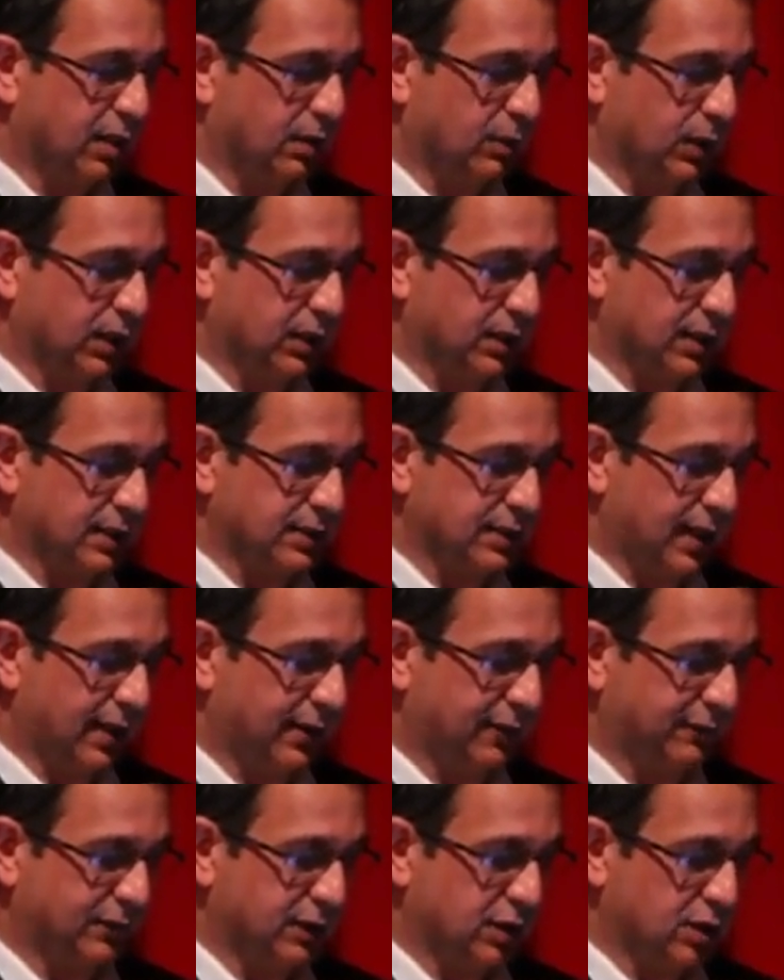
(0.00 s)
One does
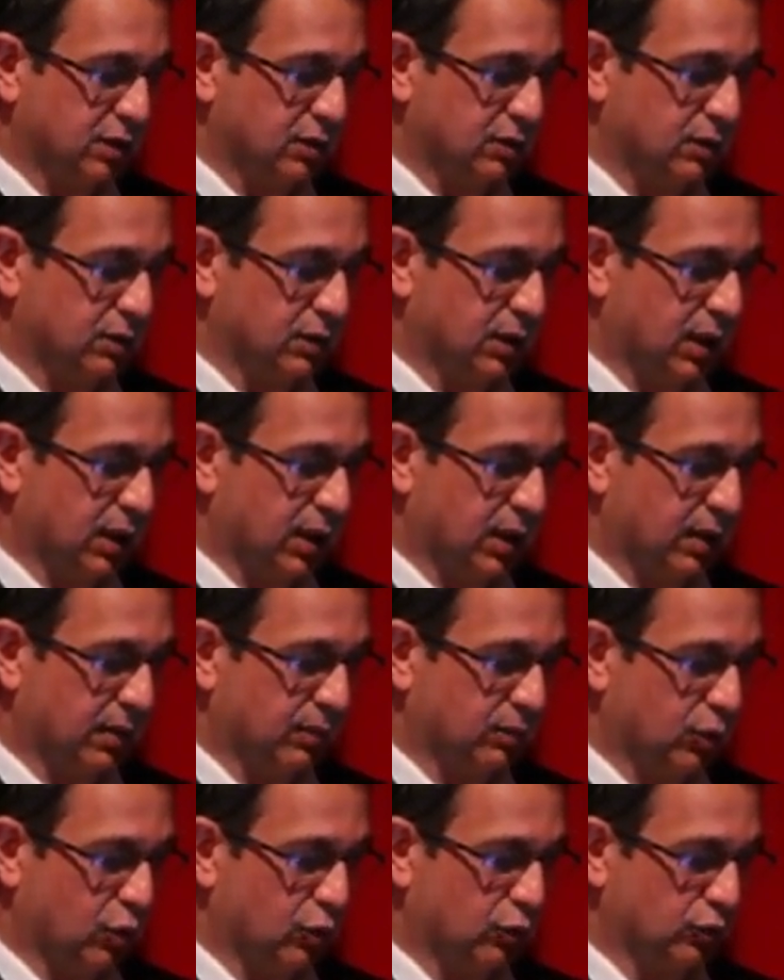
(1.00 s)
have to
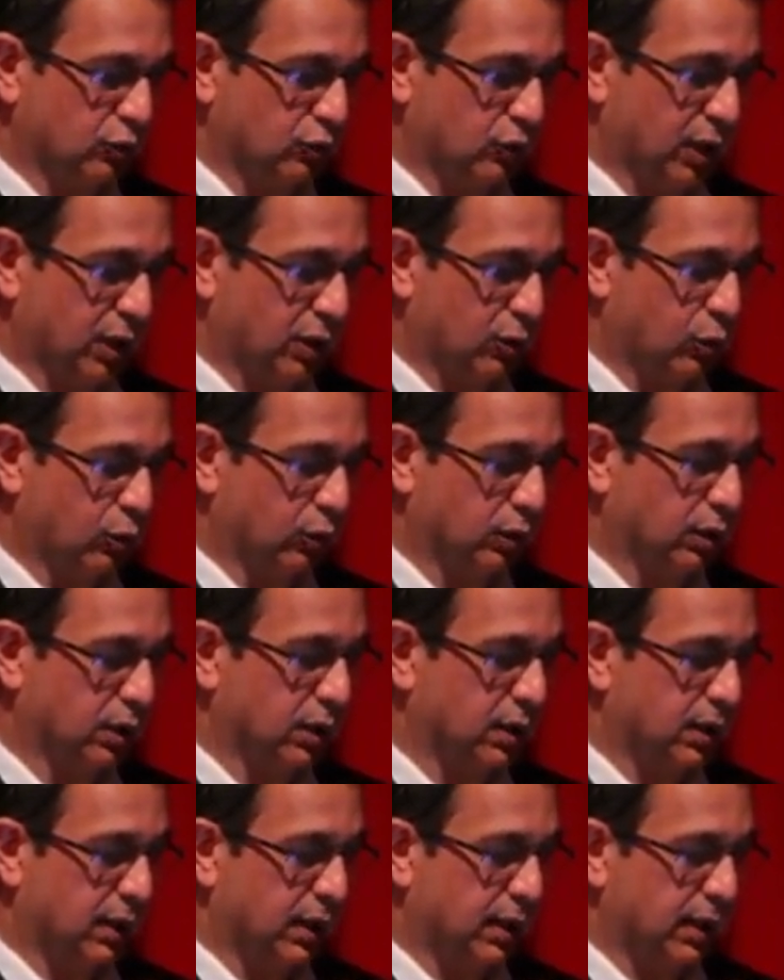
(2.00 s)
go through a whole
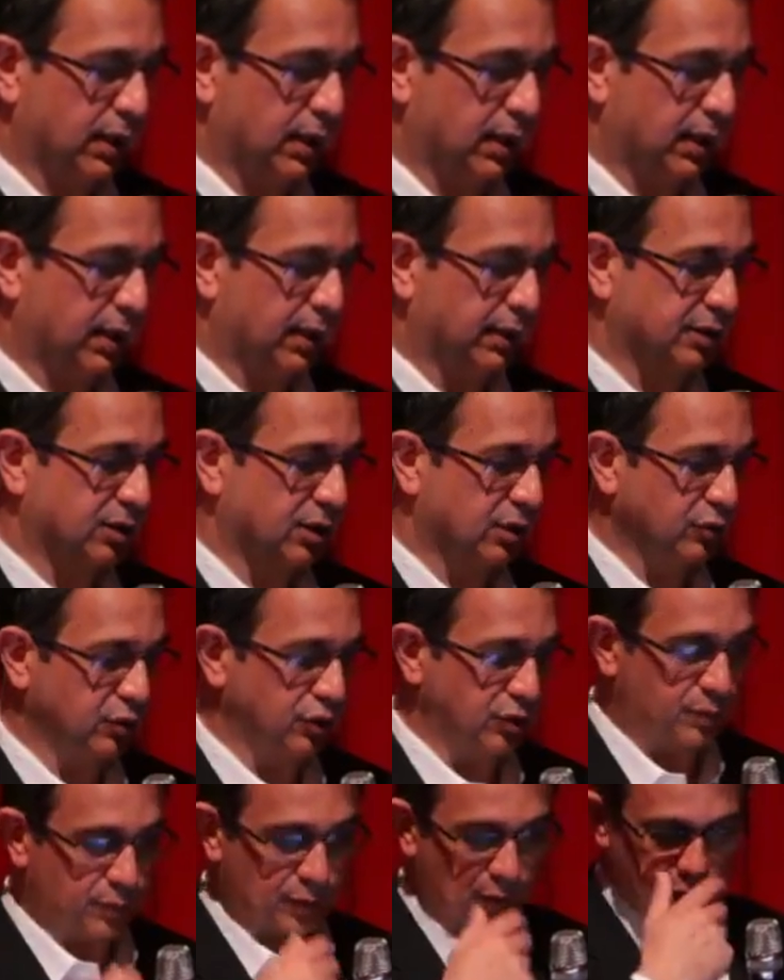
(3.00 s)

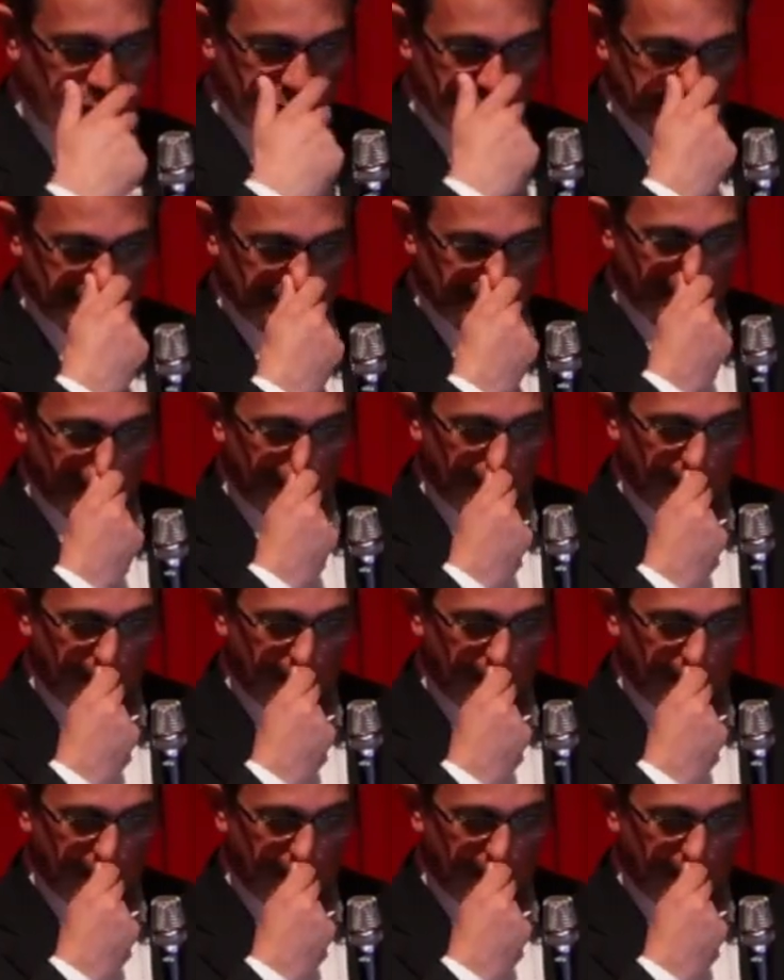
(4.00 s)
exclusion process.